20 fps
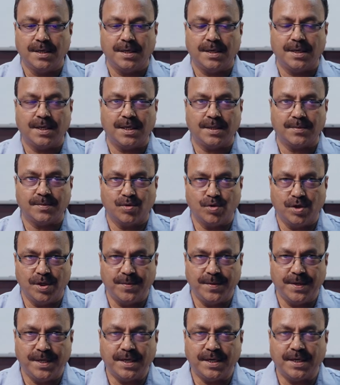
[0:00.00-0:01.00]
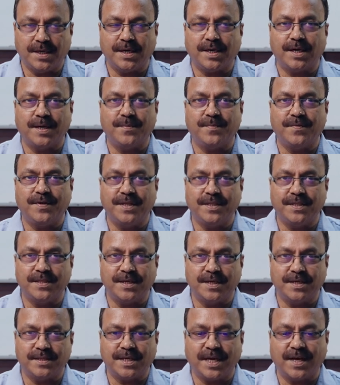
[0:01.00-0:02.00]
Uh, good evening. I am very
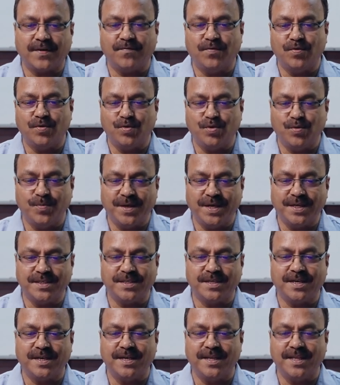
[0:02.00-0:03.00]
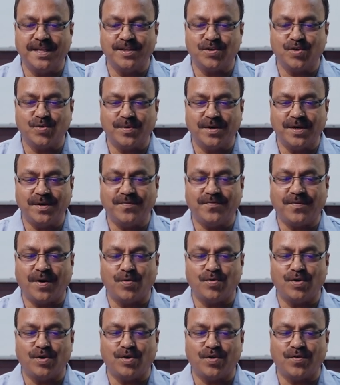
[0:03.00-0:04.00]
uh, thankful to Major General Nitin Kumar,
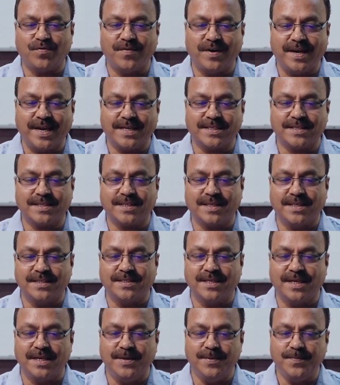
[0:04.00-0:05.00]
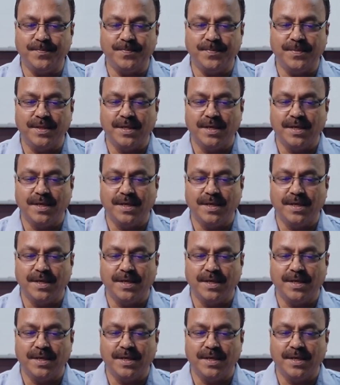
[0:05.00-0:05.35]
founder of Lex Consilium